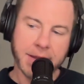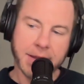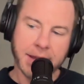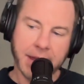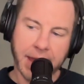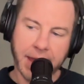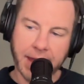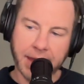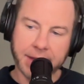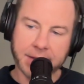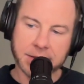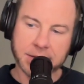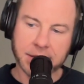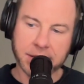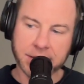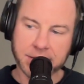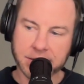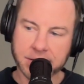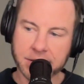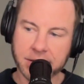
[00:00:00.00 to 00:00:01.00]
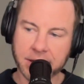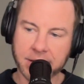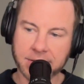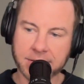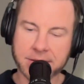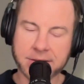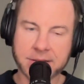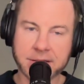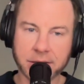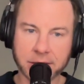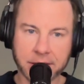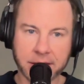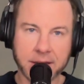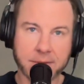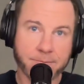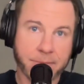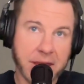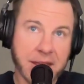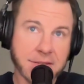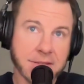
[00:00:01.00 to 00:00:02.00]
And
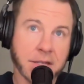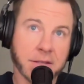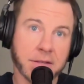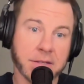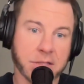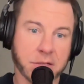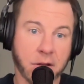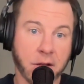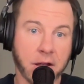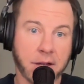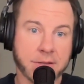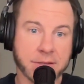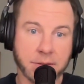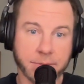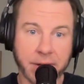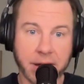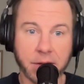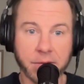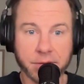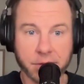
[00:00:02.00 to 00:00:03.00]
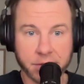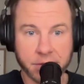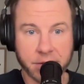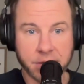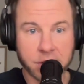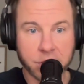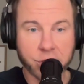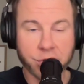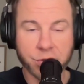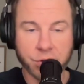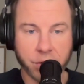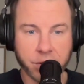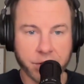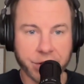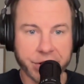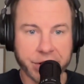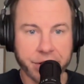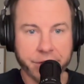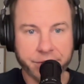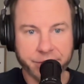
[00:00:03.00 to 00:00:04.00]
it basically talks about the
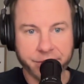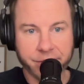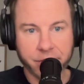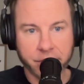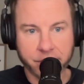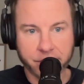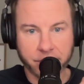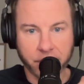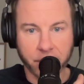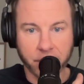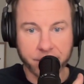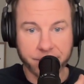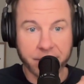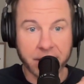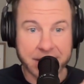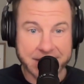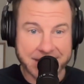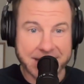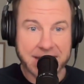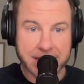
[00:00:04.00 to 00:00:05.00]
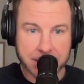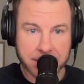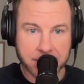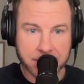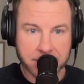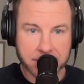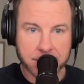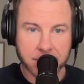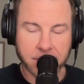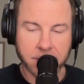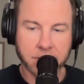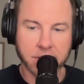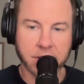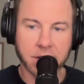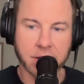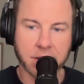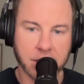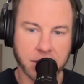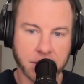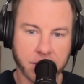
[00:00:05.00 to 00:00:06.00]
journey of Aeneas,
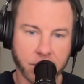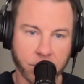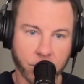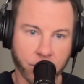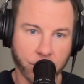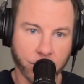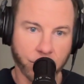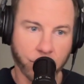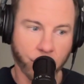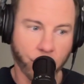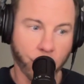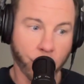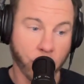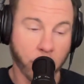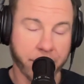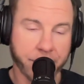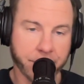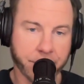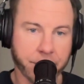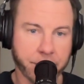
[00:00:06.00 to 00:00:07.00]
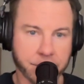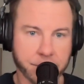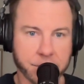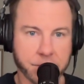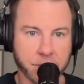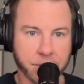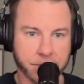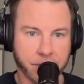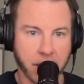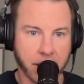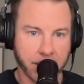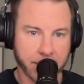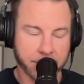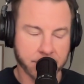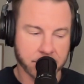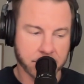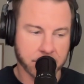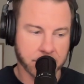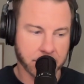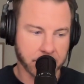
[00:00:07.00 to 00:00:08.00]
the warrior who
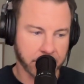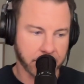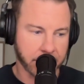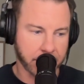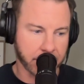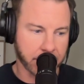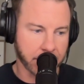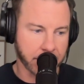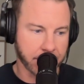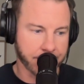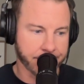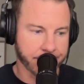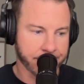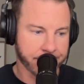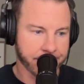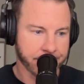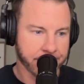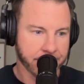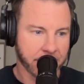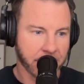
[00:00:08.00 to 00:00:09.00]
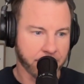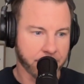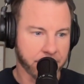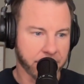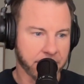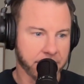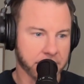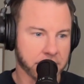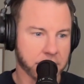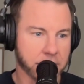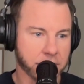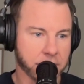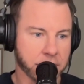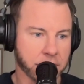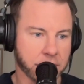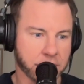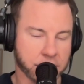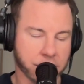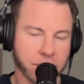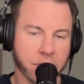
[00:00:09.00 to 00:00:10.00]
survives, I believe it's
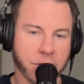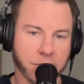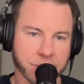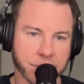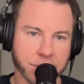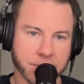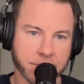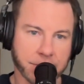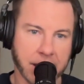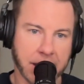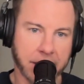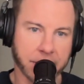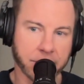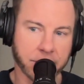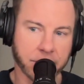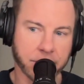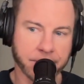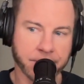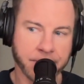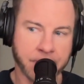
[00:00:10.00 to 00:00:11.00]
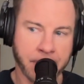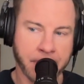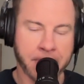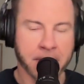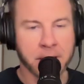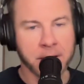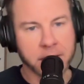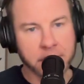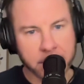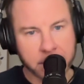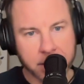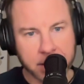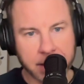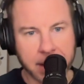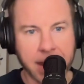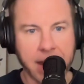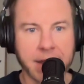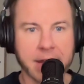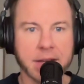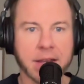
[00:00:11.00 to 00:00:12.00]
the Trojan battle,
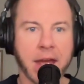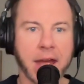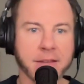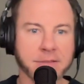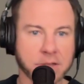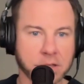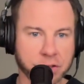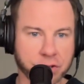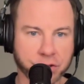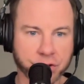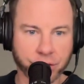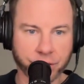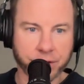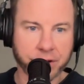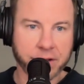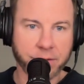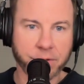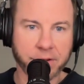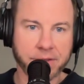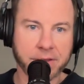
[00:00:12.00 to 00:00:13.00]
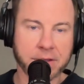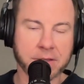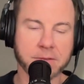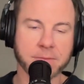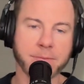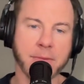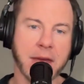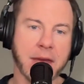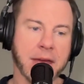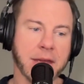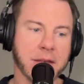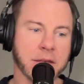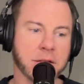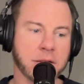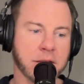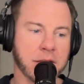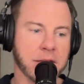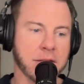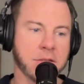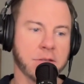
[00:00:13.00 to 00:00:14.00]
and has to journey with his men
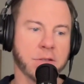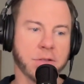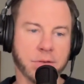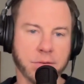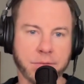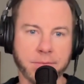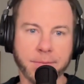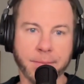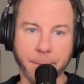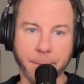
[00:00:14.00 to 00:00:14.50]
into